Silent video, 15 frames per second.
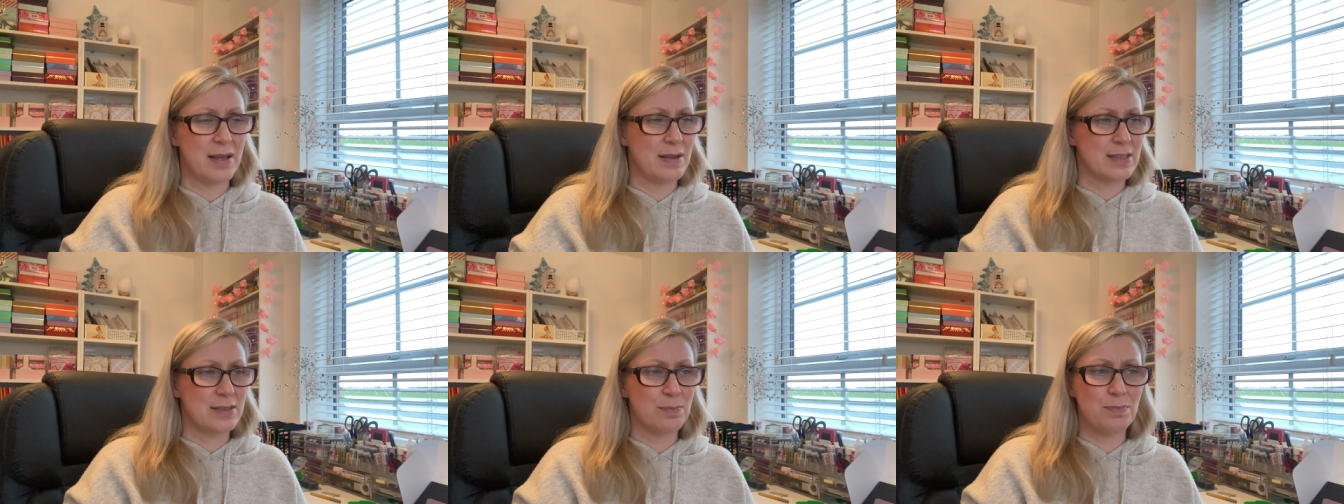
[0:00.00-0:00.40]

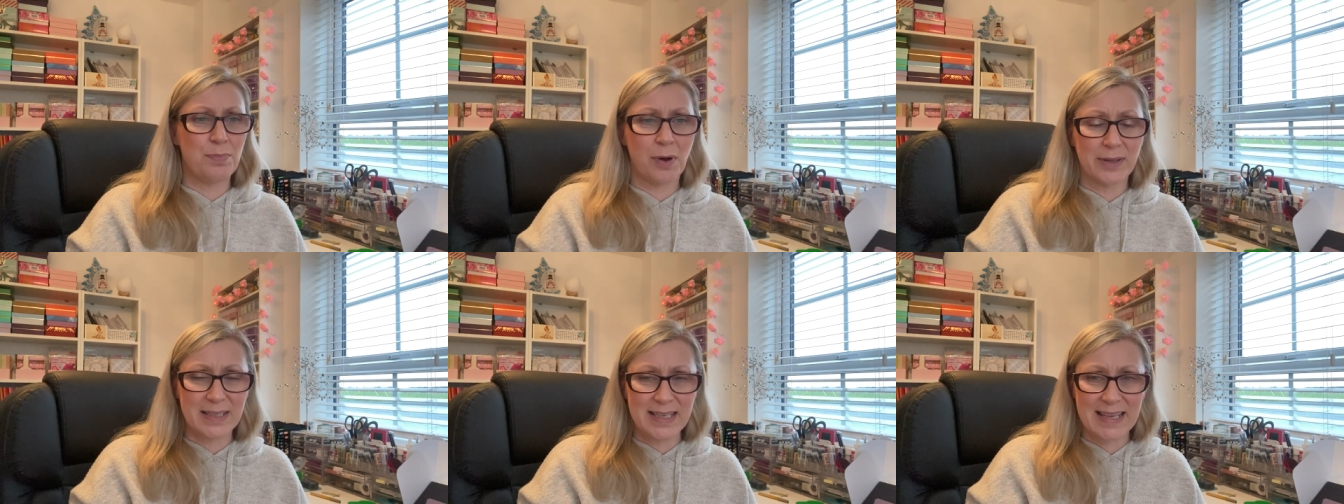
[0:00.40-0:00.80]
some
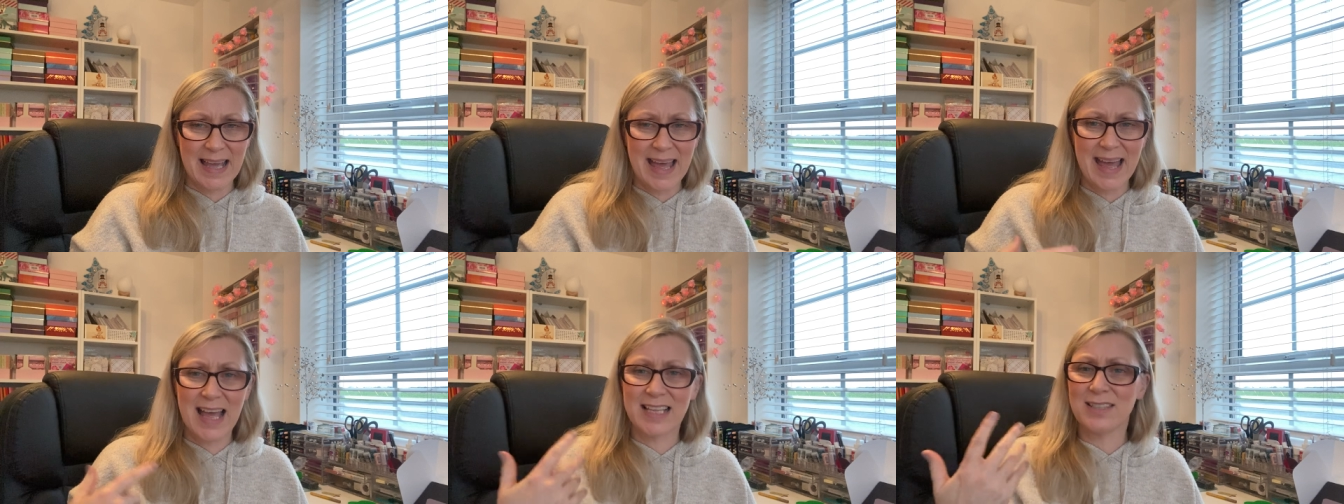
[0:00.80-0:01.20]
body
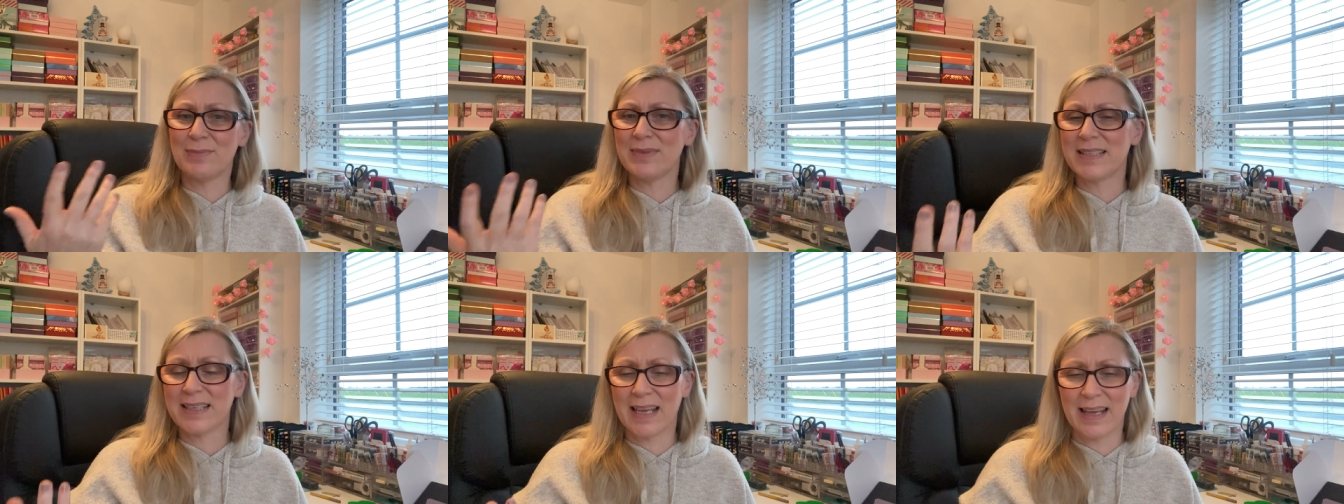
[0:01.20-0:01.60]
care, some
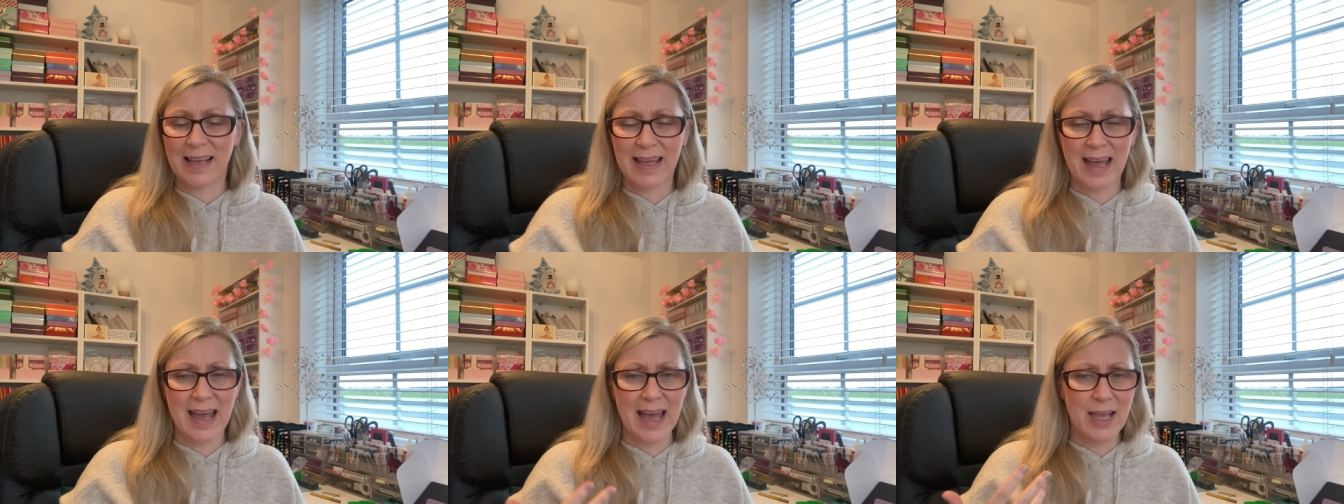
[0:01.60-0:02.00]

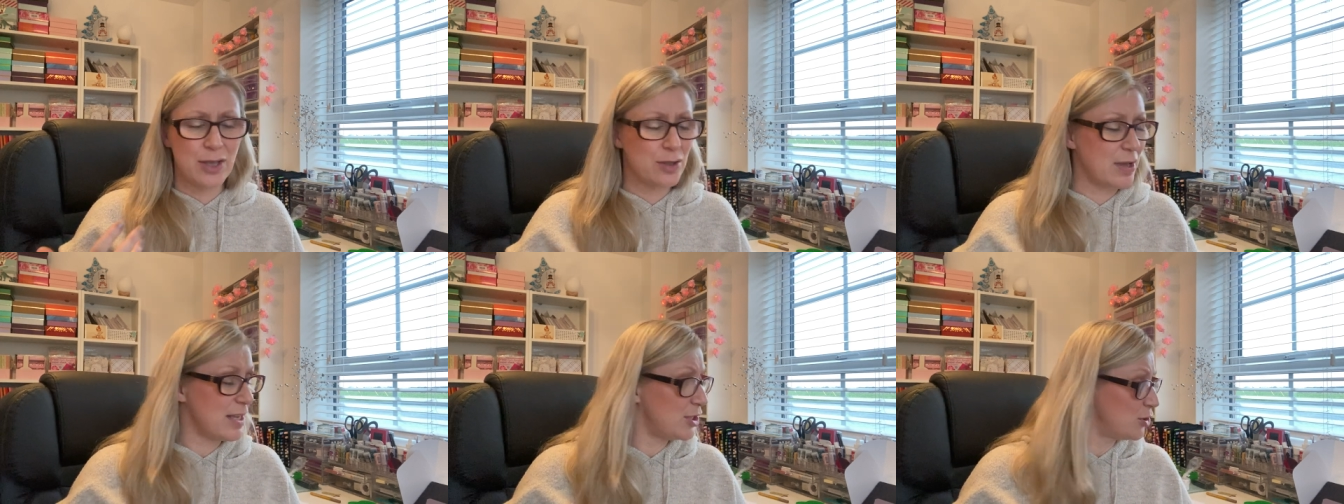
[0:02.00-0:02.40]
skincare.
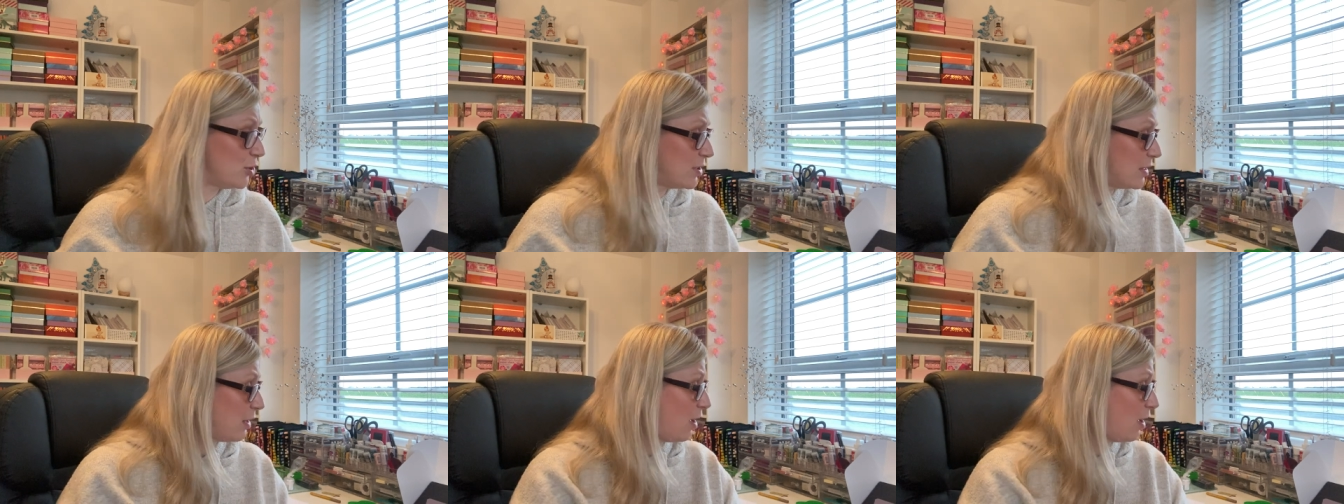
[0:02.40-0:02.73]
You know, it's just